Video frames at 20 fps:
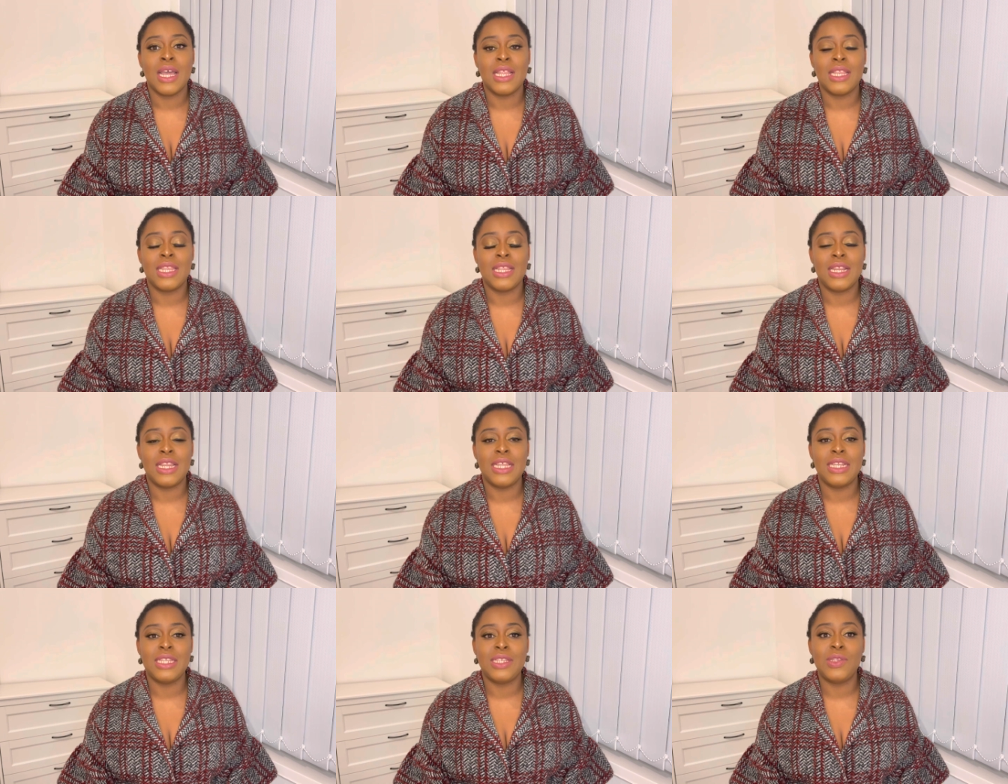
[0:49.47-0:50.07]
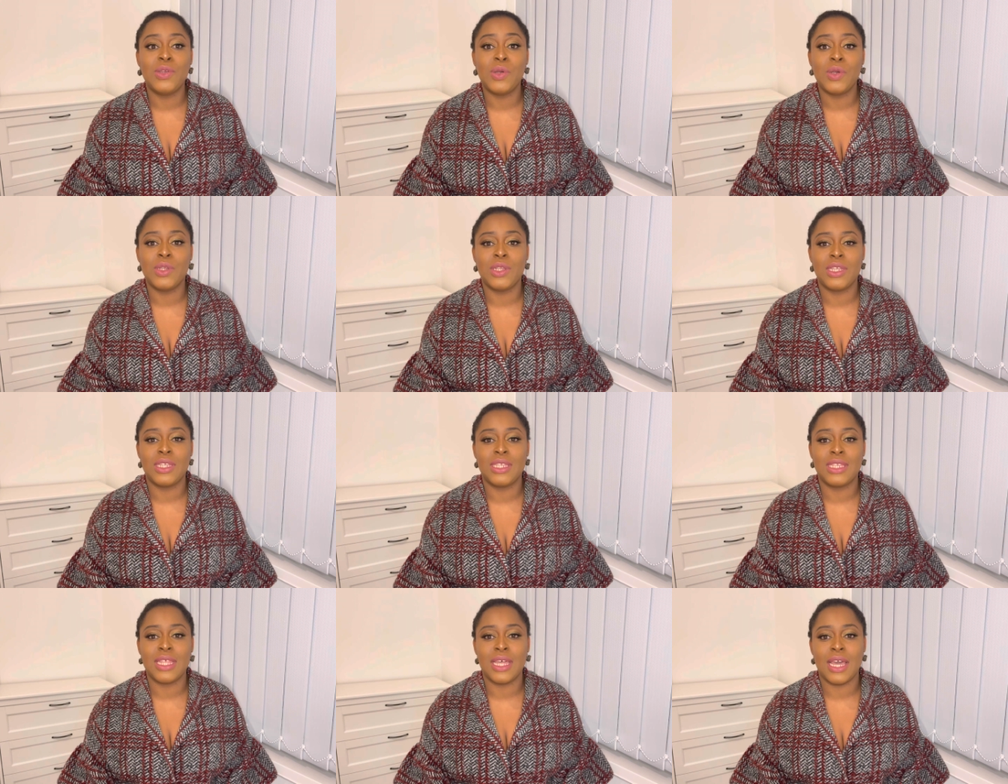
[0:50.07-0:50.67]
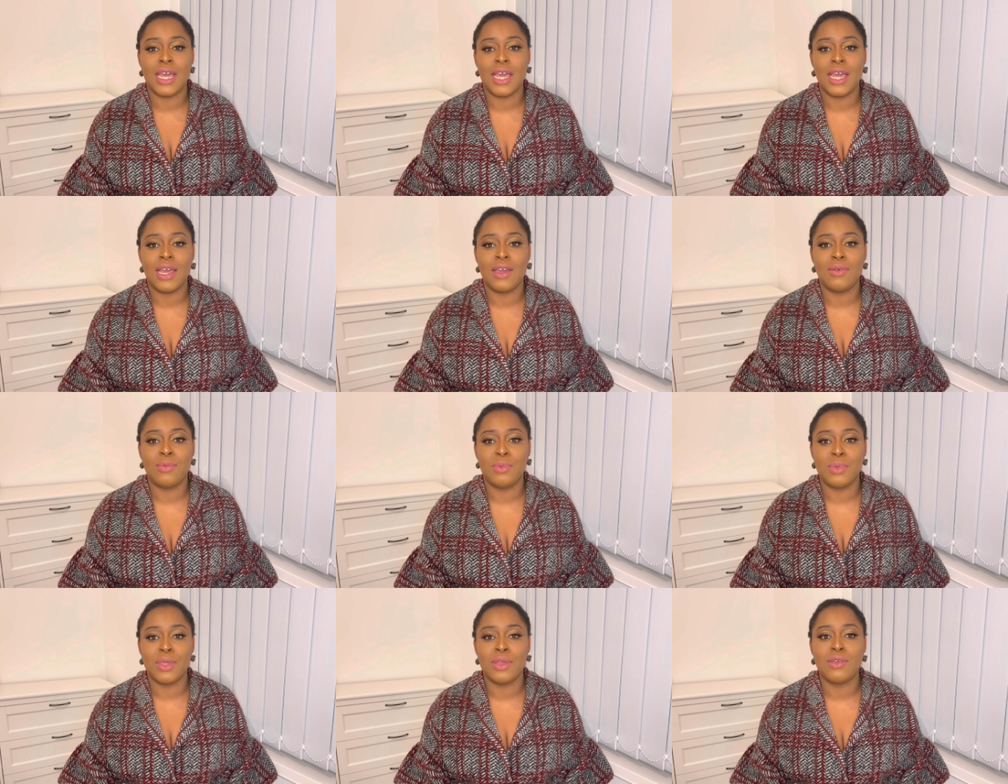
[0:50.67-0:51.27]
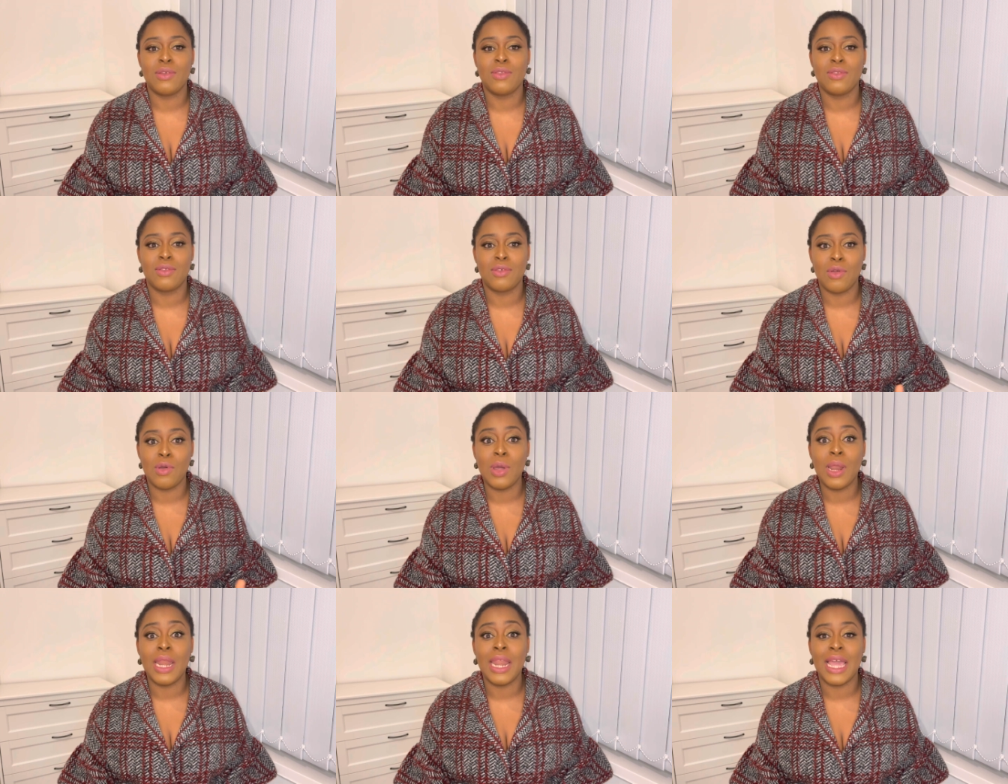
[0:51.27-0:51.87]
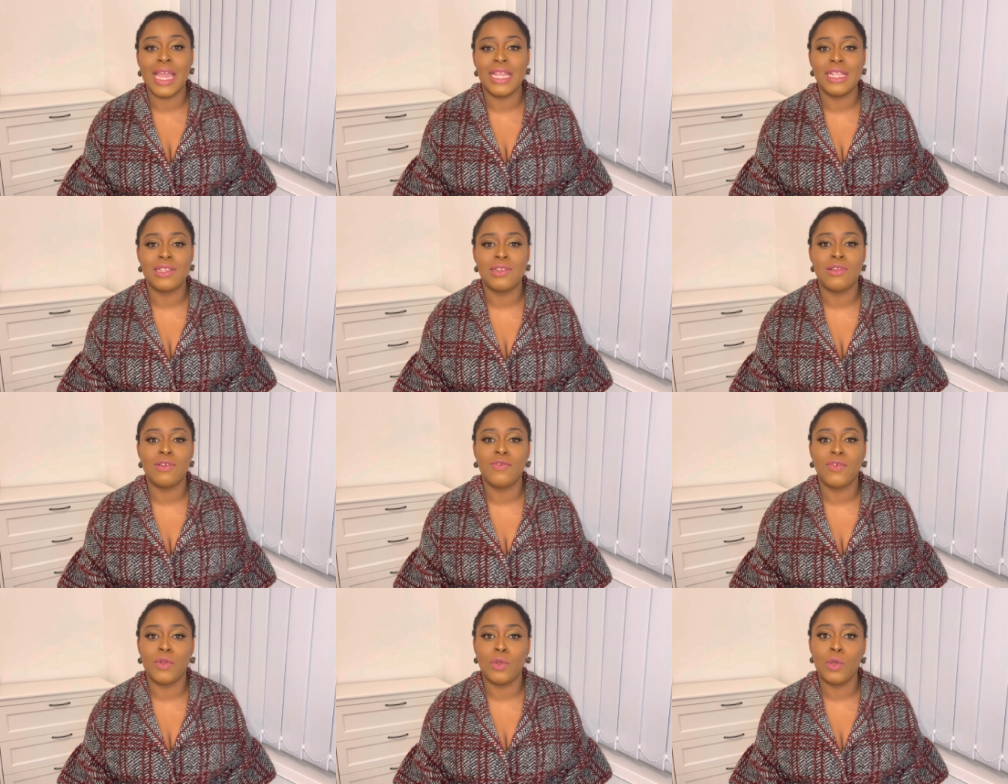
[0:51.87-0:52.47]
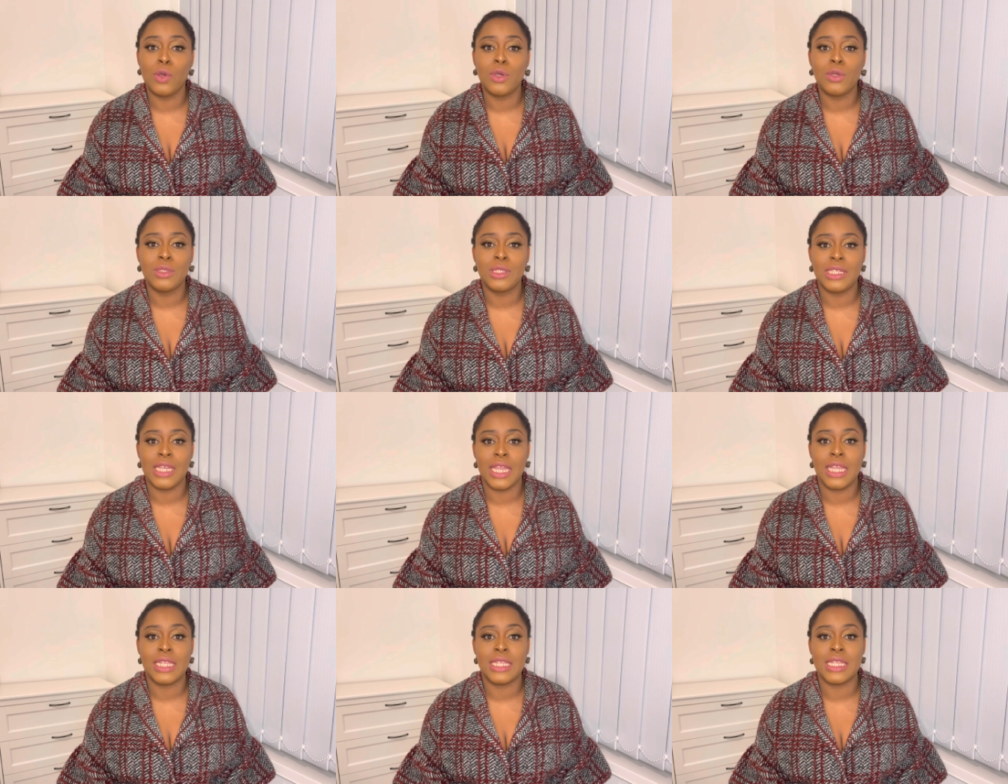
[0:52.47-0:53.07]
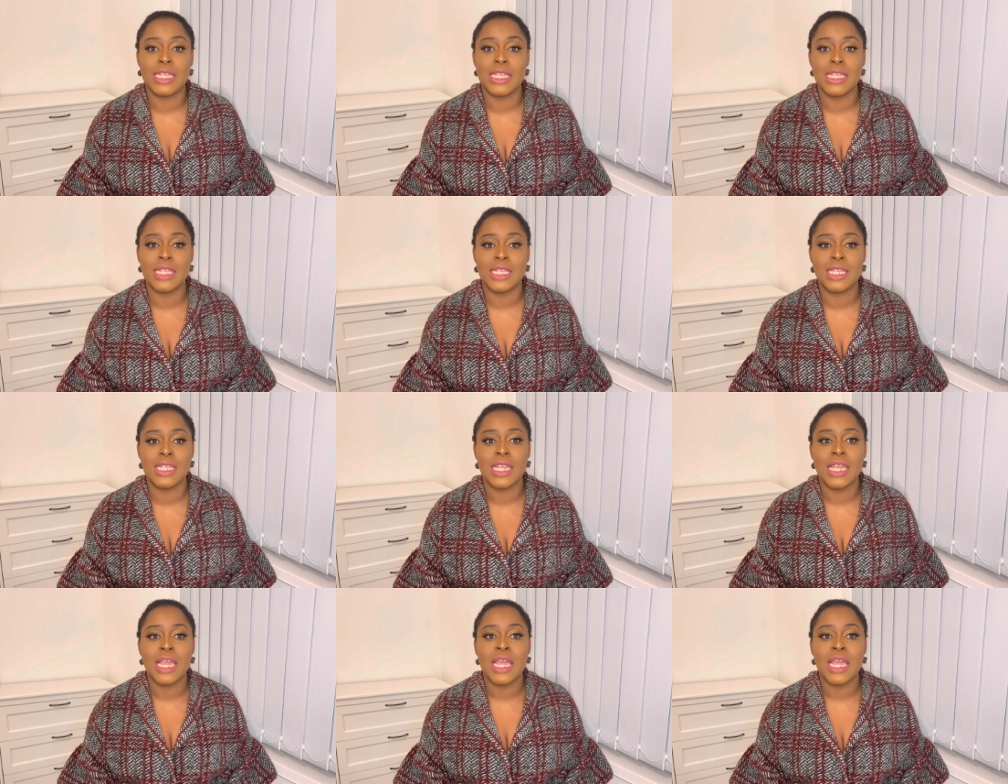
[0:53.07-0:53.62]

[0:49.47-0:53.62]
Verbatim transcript: the lady told us that we could go online to look for local taxis